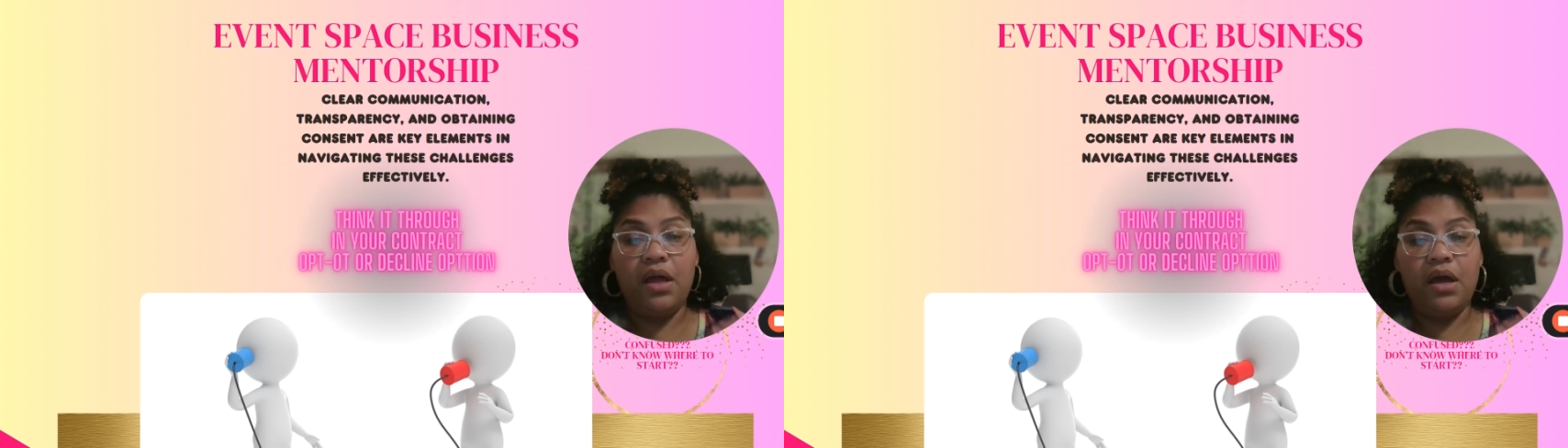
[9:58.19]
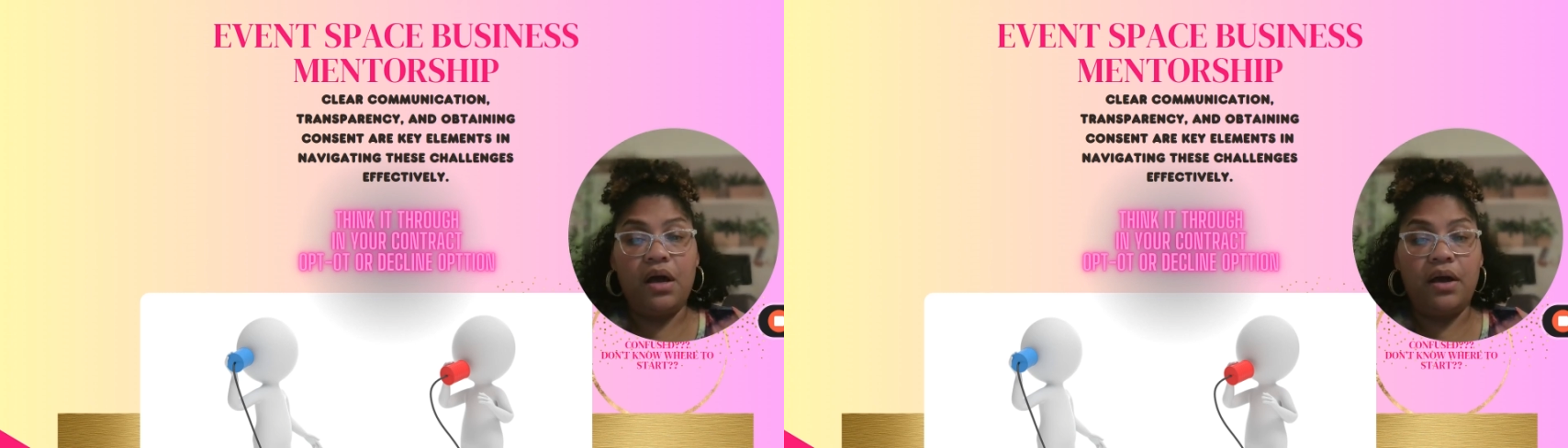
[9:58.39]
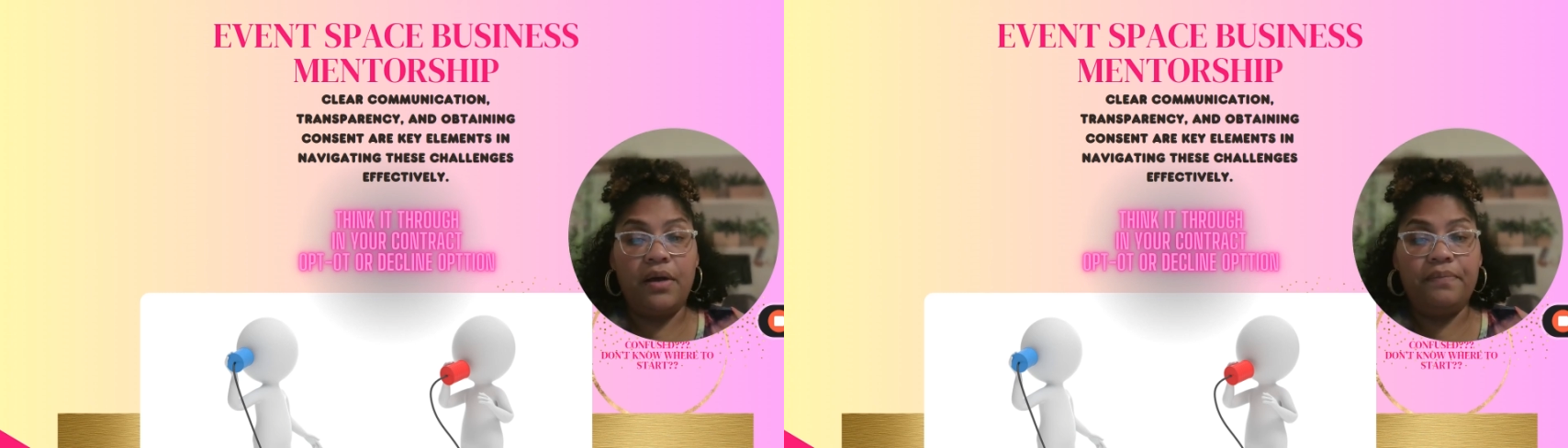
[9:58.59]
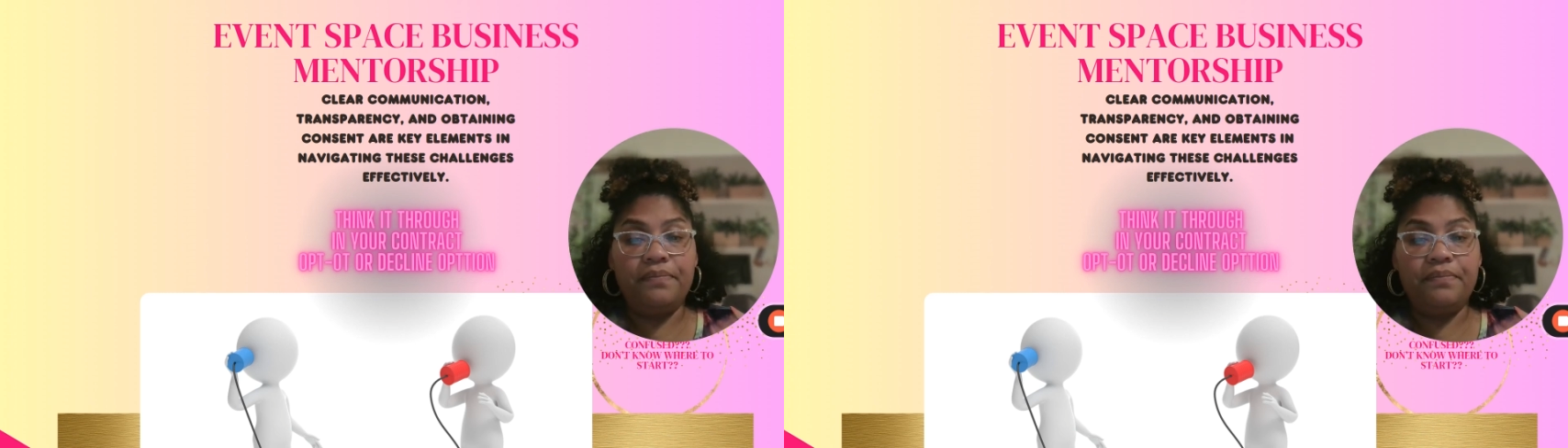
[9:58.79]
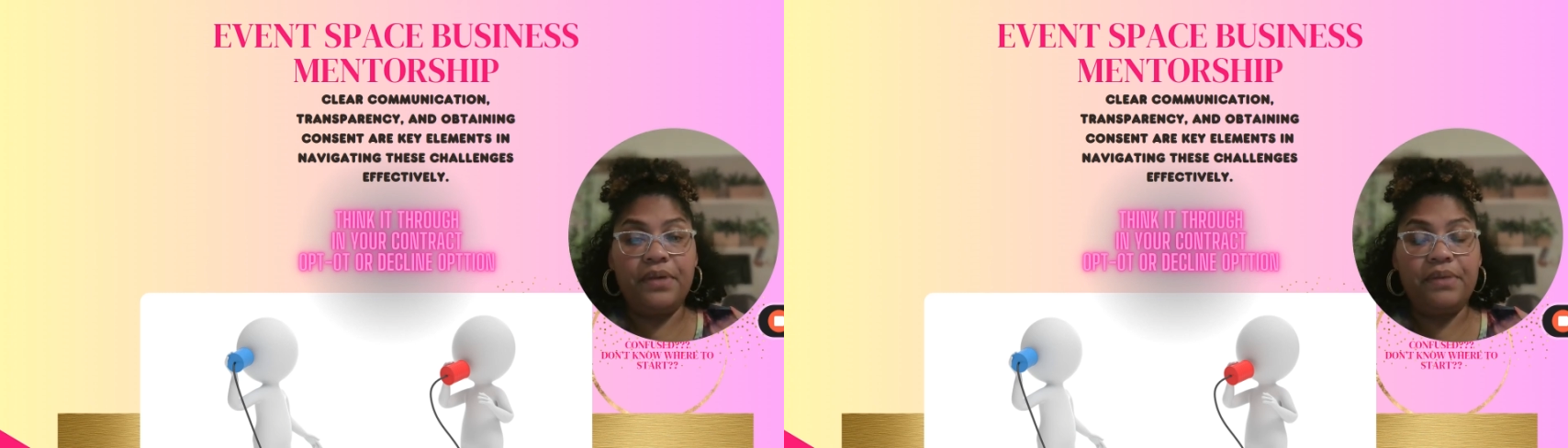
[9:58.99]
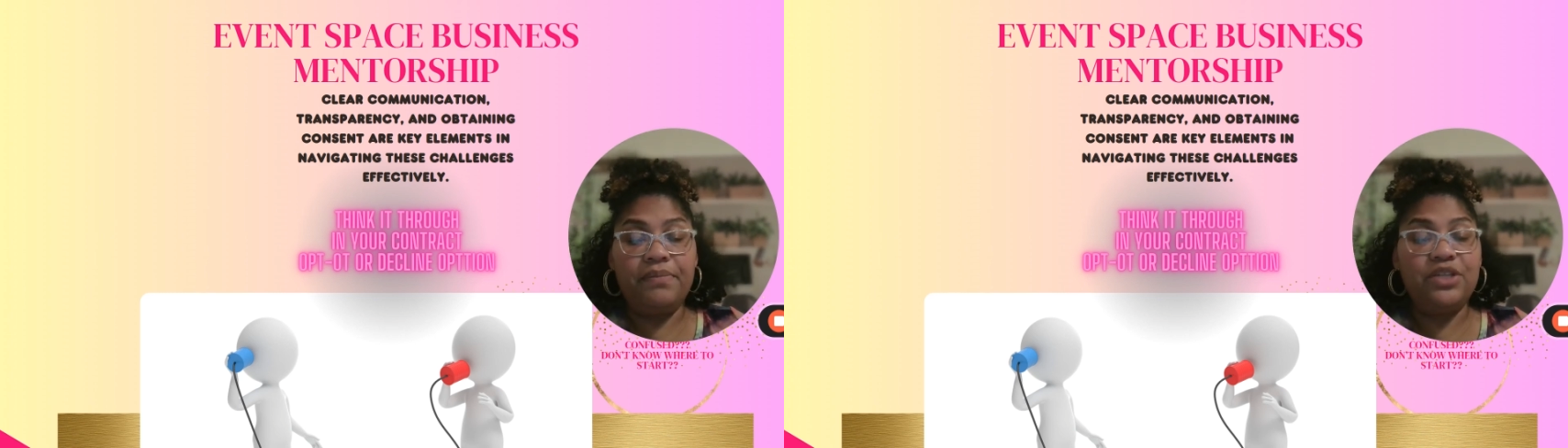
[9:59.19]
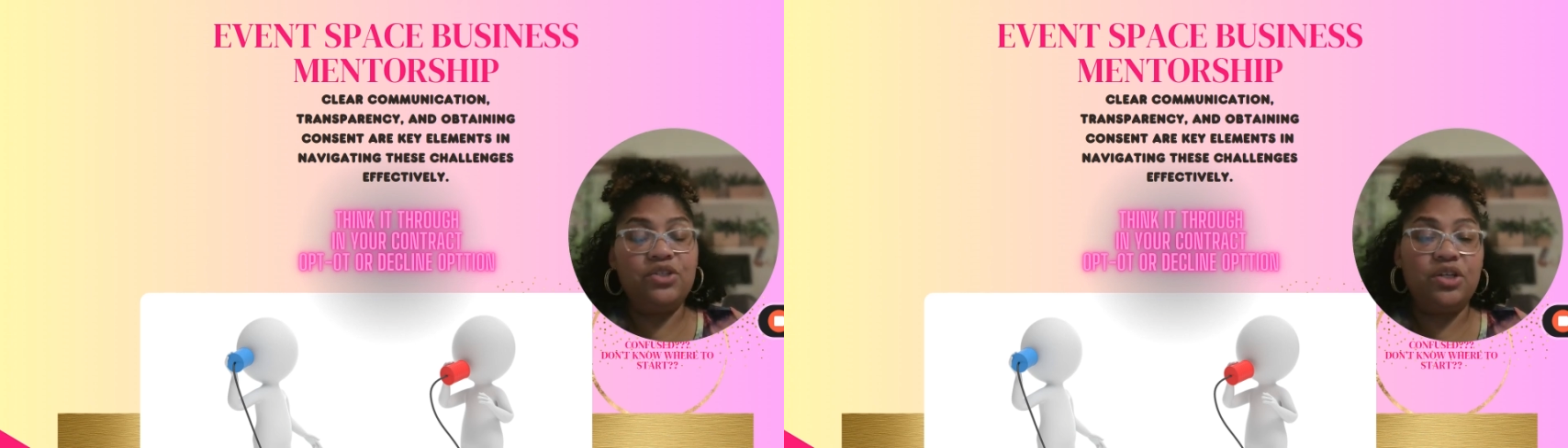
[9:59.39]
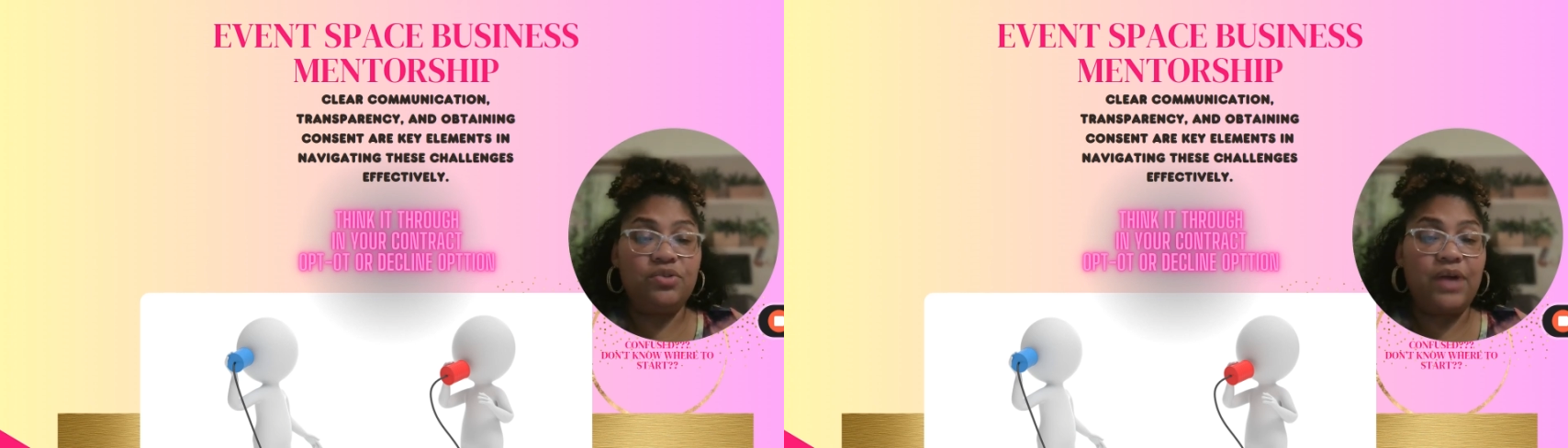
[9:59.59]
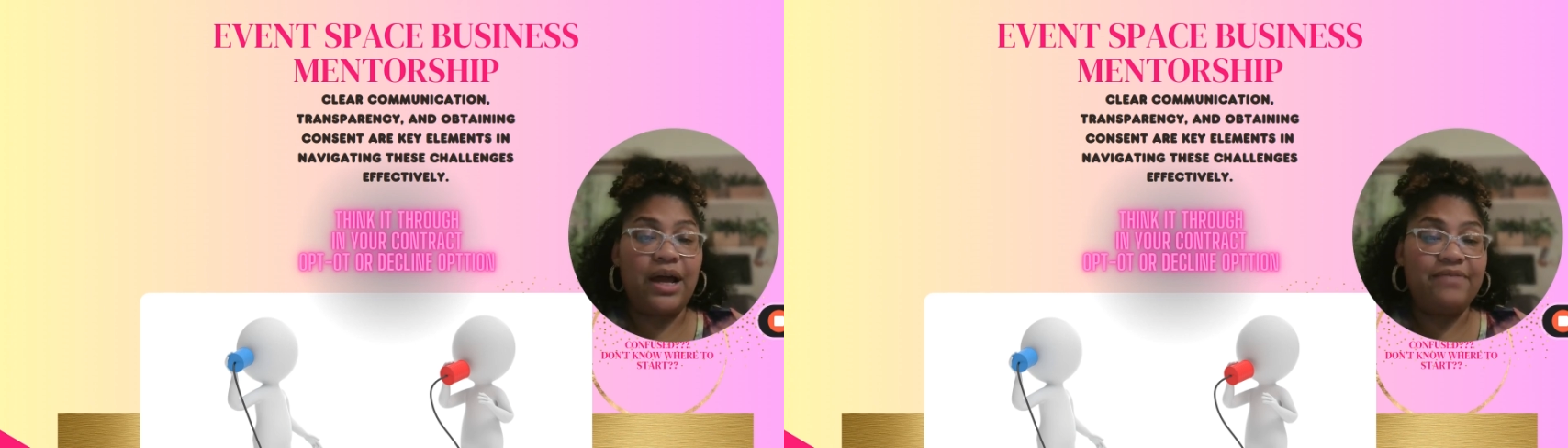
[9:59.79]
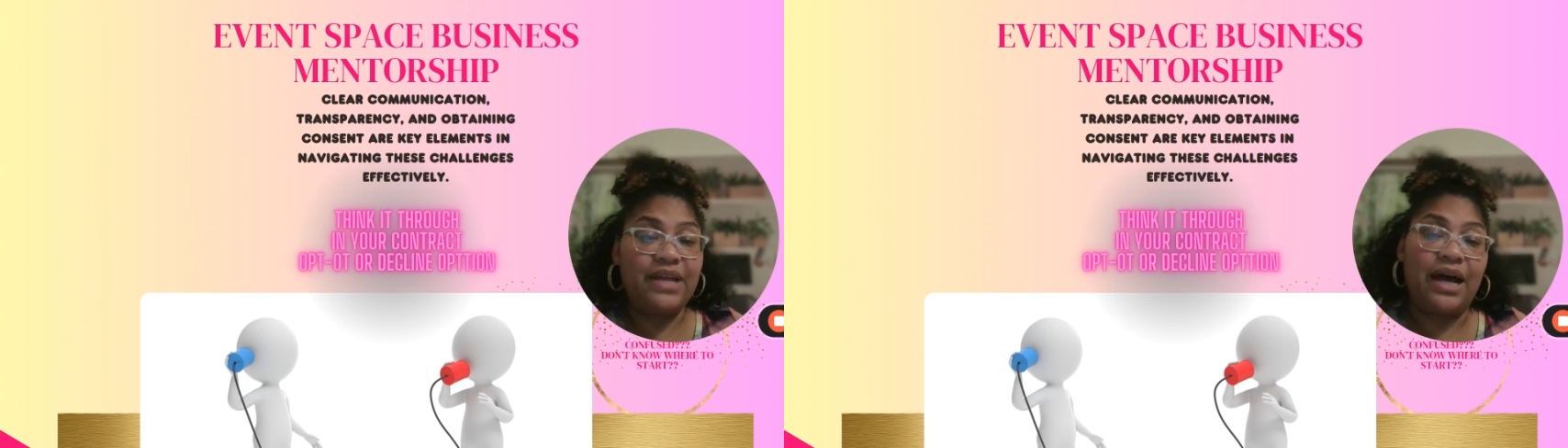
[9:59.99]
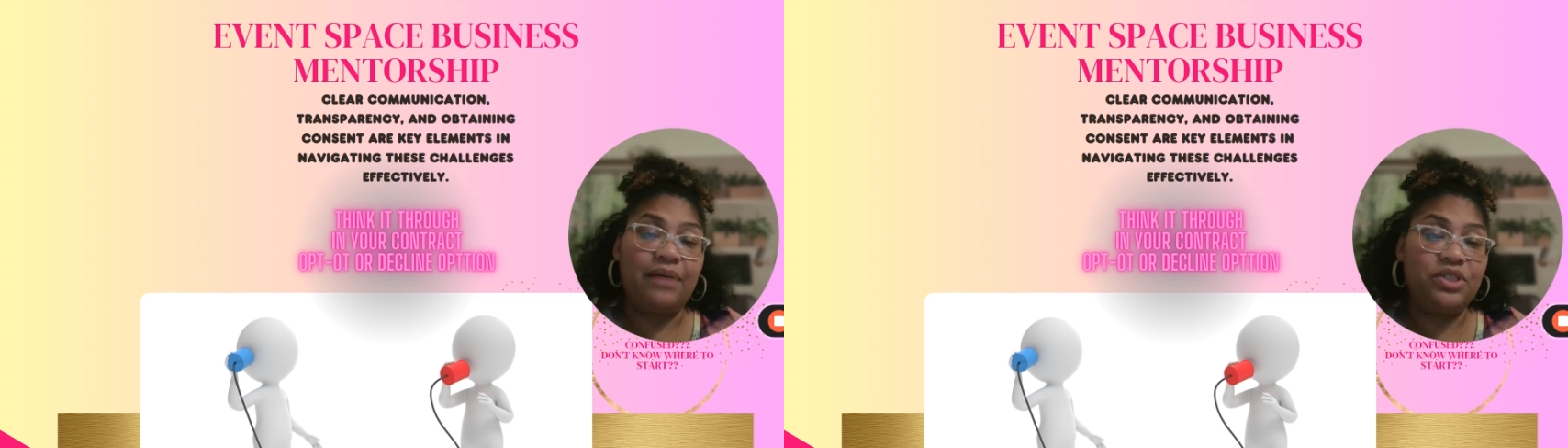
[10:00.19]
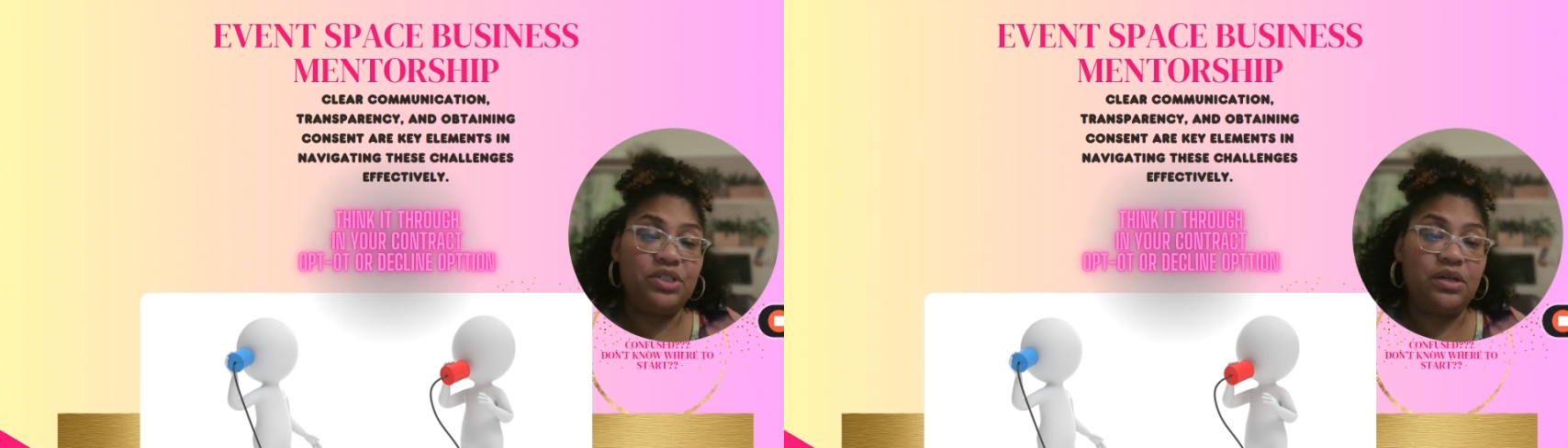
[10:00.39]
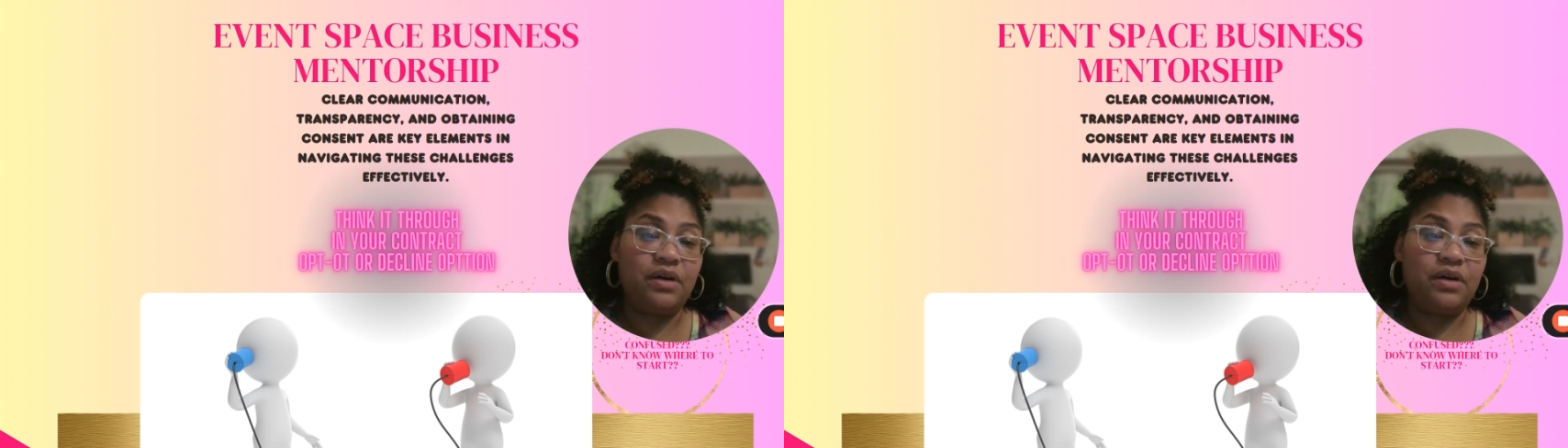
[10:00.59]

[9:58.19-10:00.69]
But make sure that you have that option